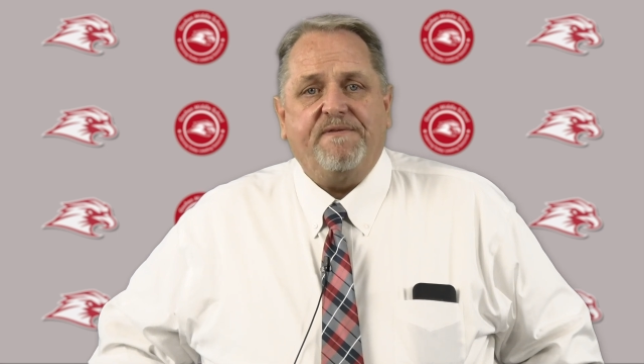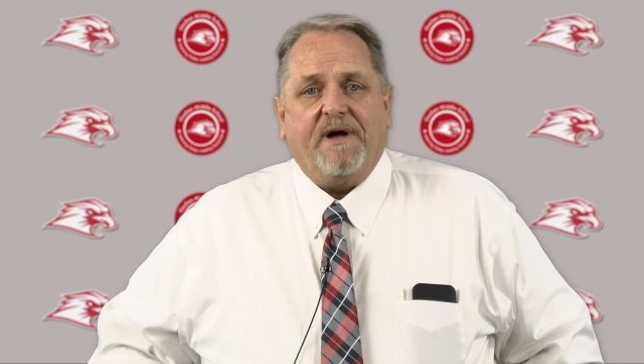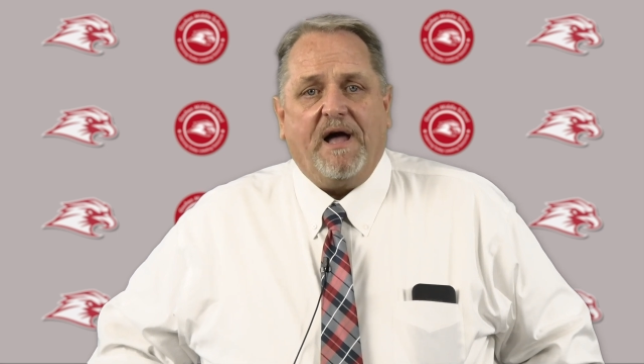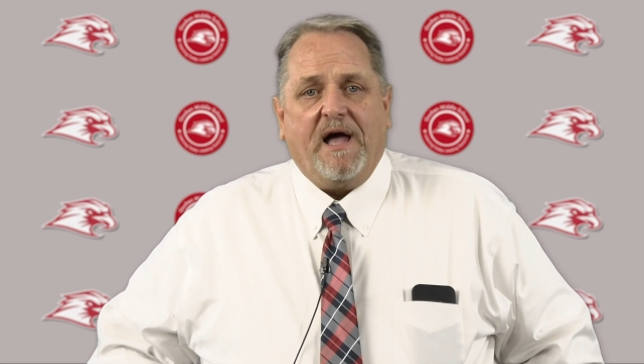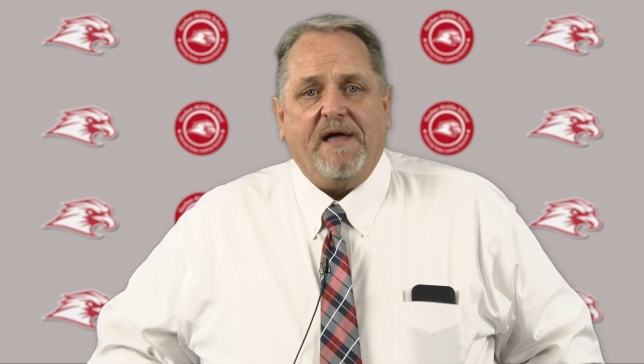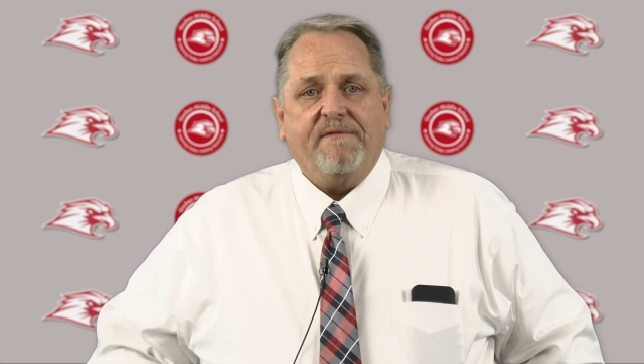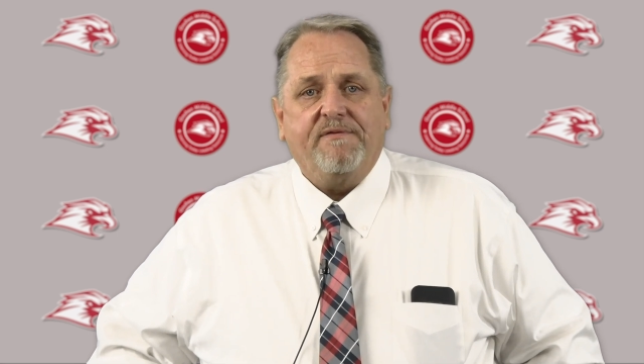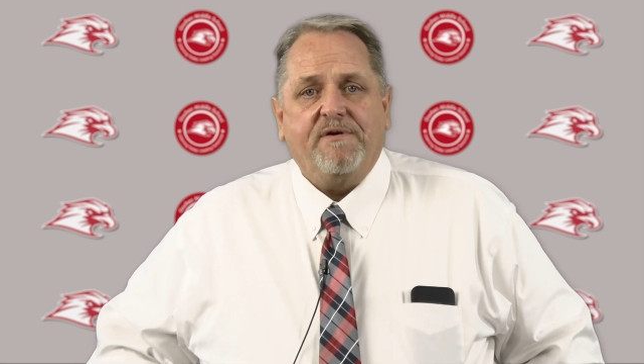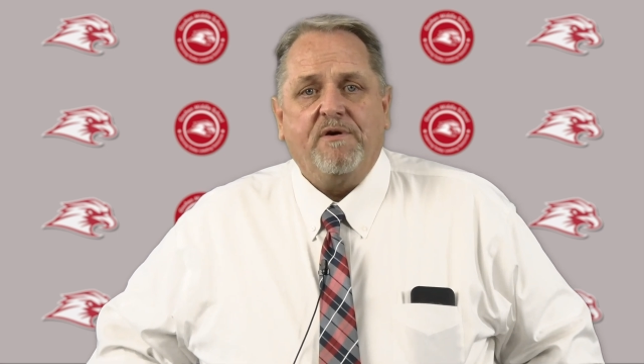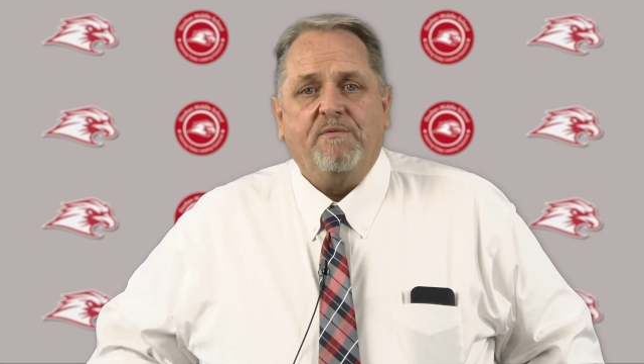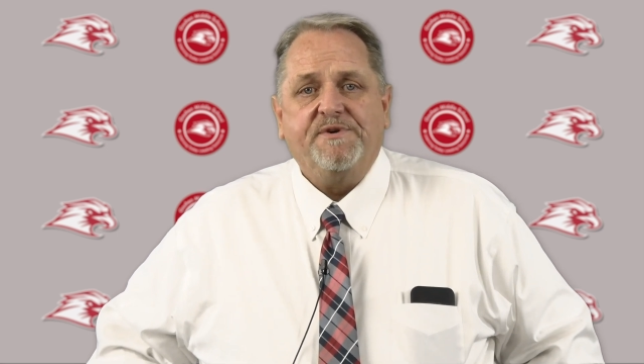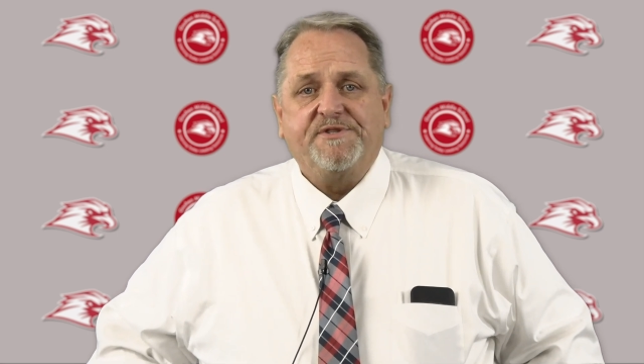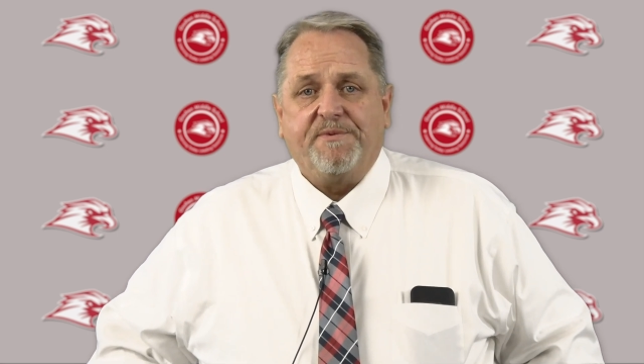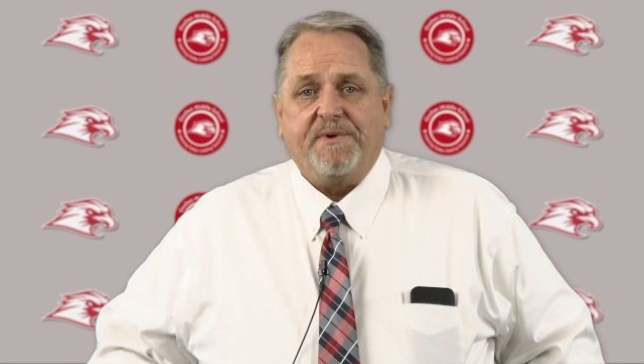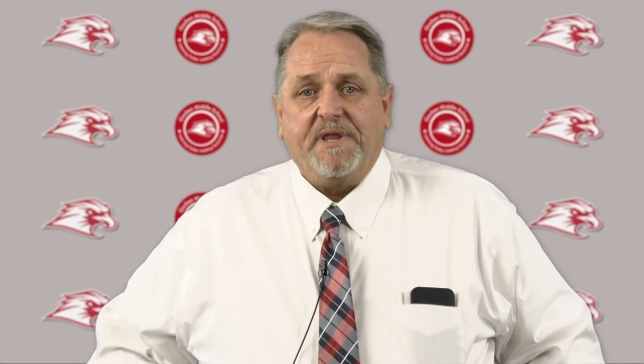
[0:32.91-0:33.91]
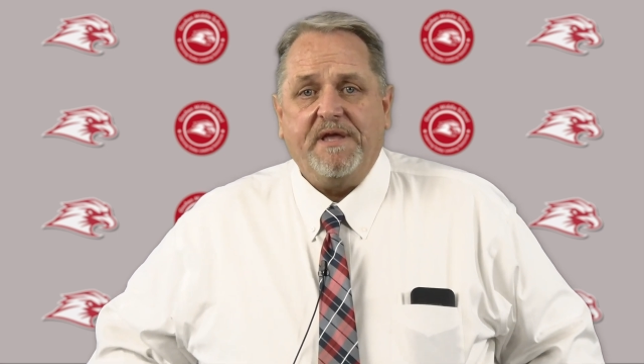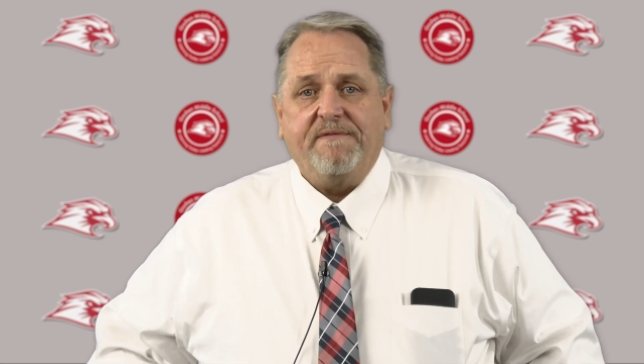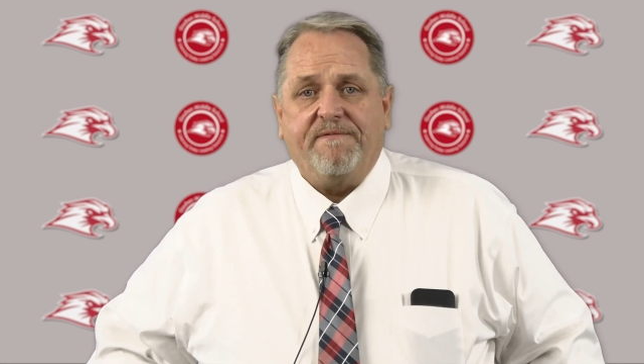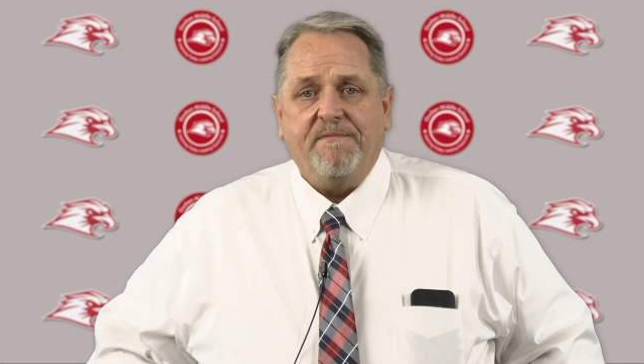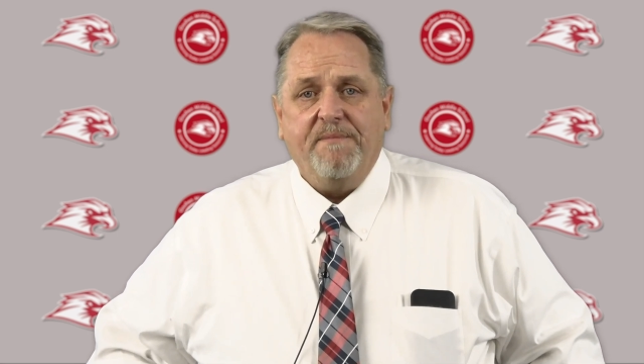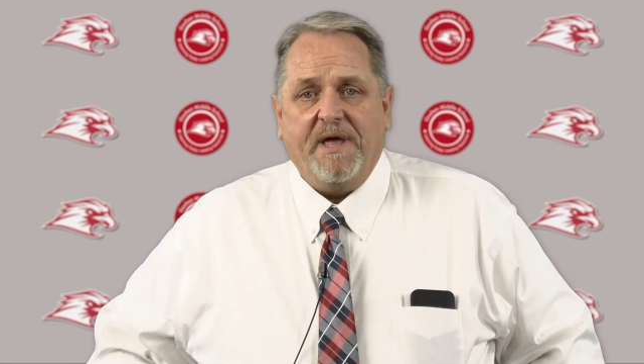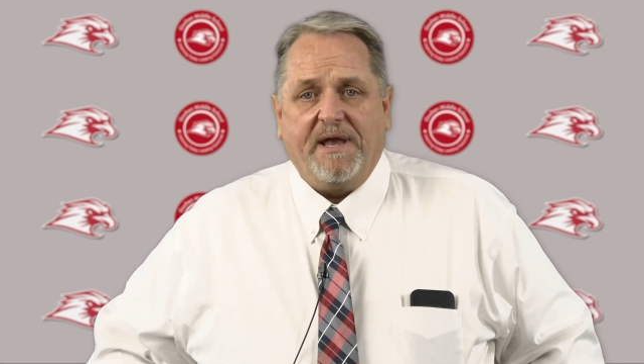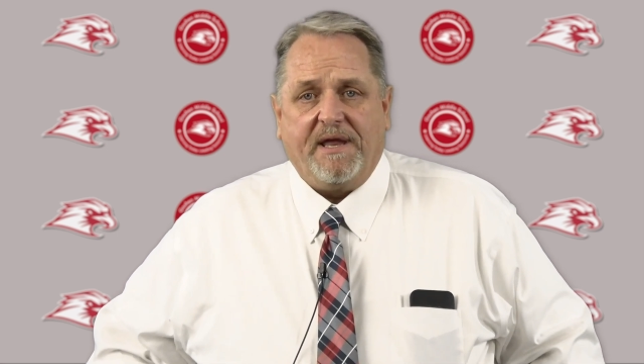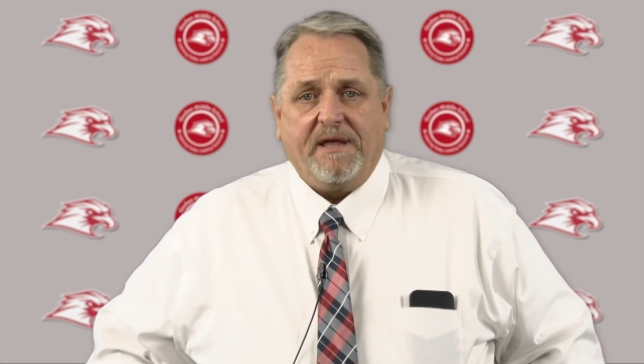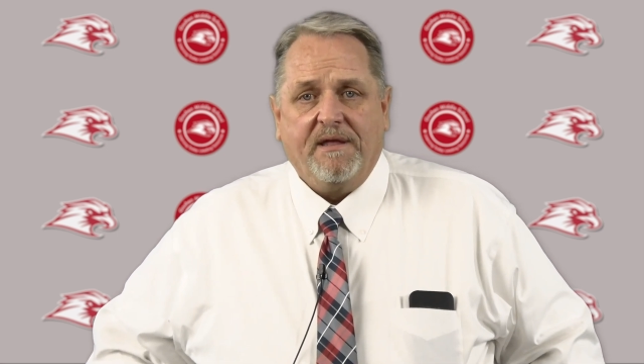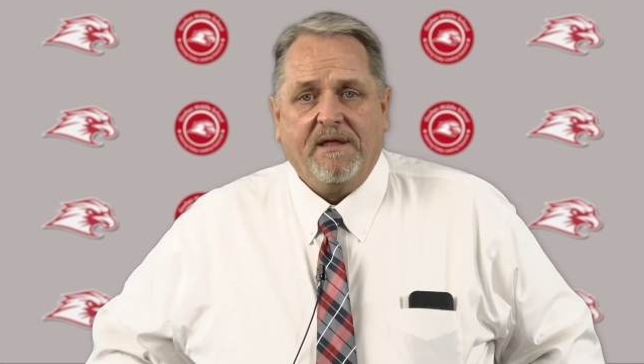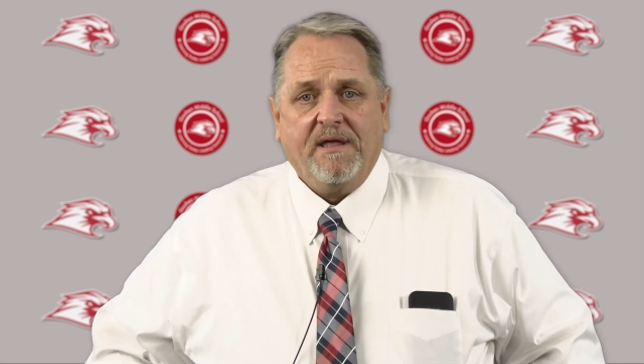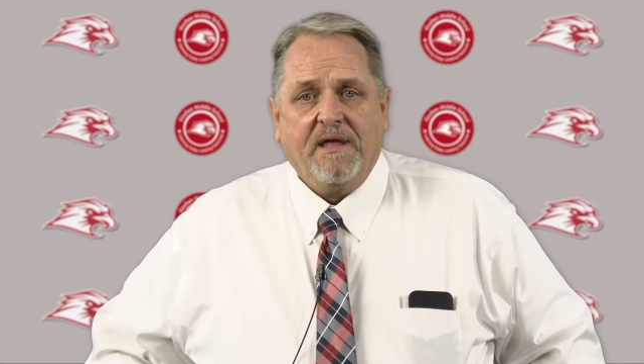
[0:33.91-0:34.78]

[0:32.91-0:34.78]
five was a relief for many,